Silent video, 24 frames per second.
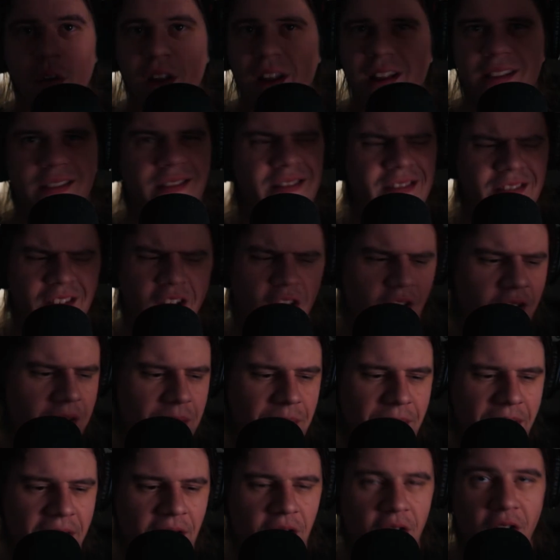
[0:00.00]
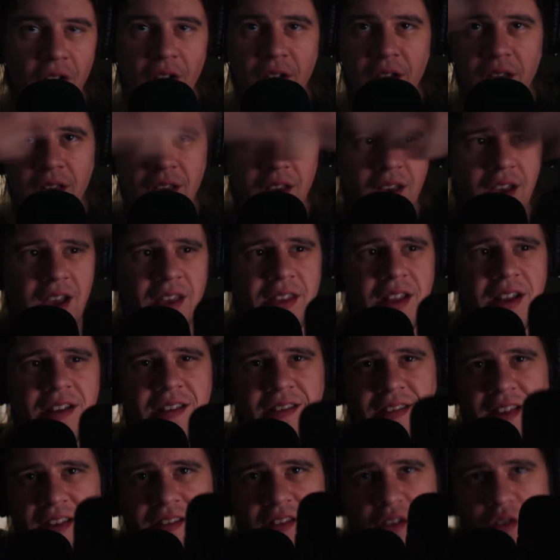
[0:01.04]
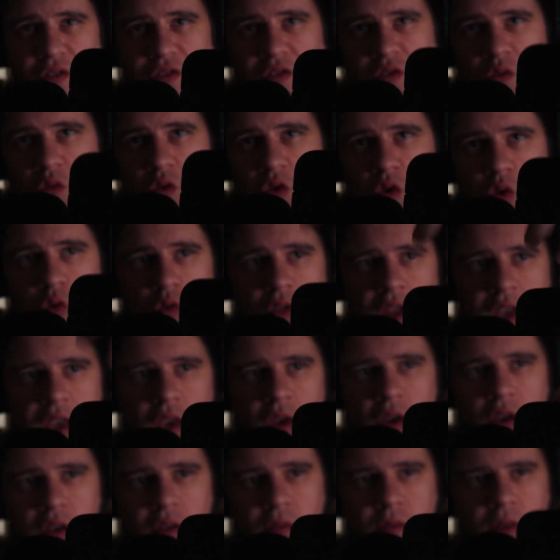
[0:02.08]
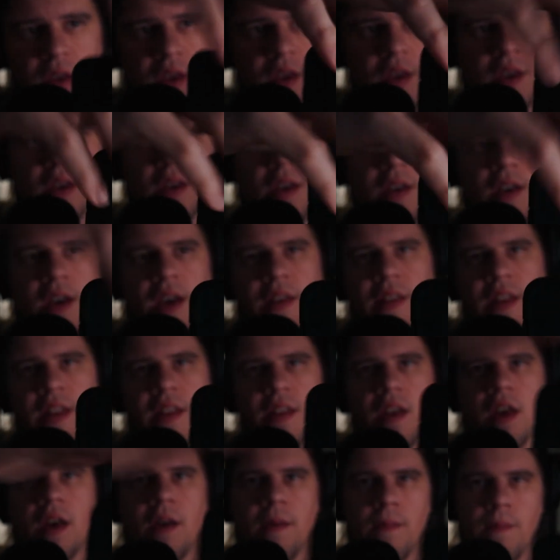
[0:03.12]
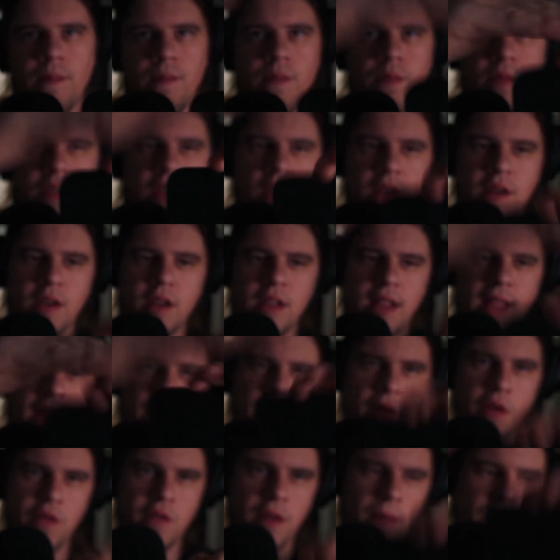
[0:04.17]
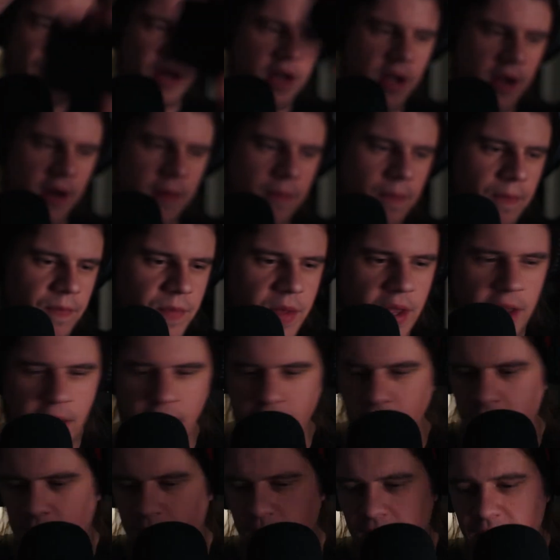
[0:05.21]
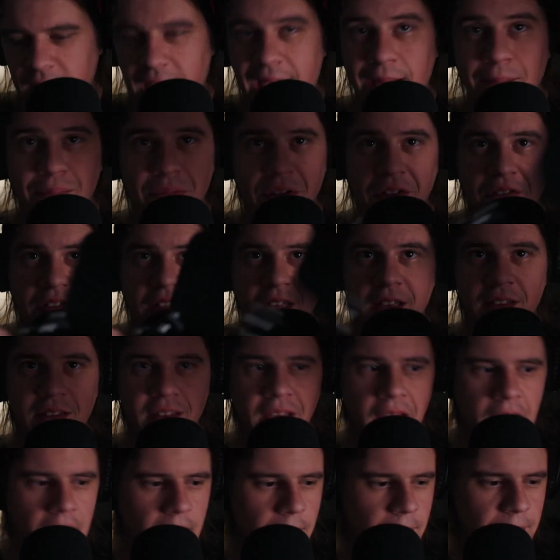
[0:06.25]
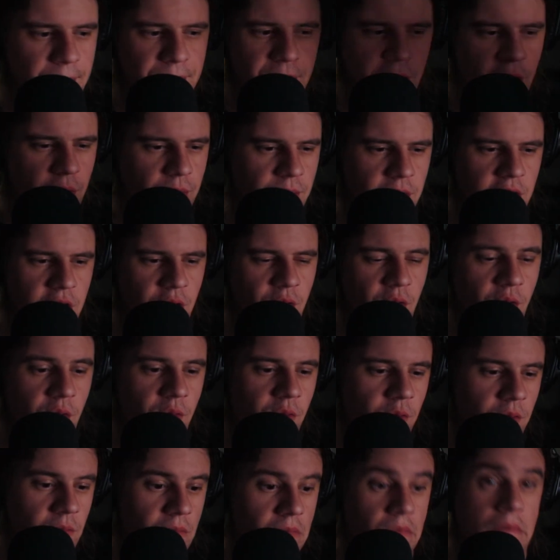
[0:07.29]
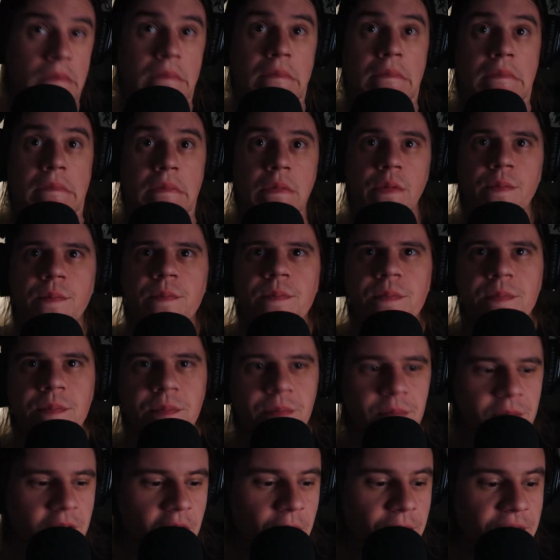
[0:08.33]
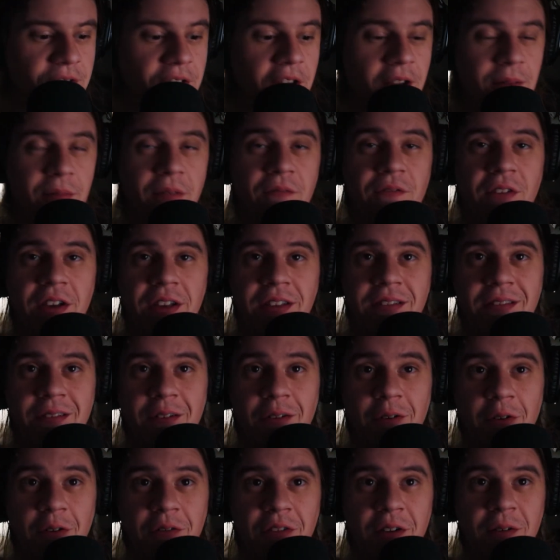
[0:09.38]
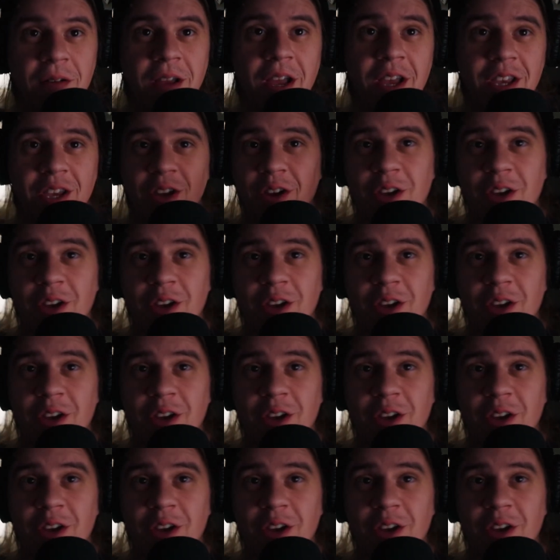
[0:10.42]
And it's solid metal. And it just has a little screw that and then the clamp goes up and down. That plus this, boom, you're almost knocked my fucking soda over. You're